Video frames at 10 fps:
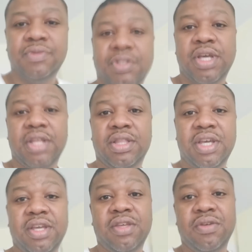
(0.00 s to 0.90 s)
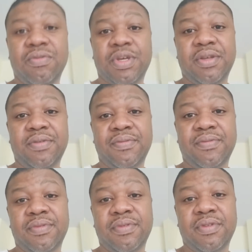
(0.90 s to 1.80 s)
Hey, thank you, man.
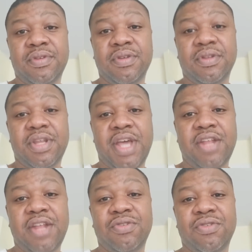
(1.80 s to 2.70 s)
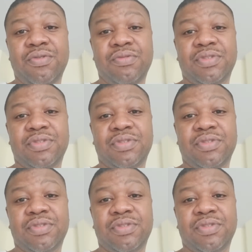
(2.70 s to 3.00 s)
That dude,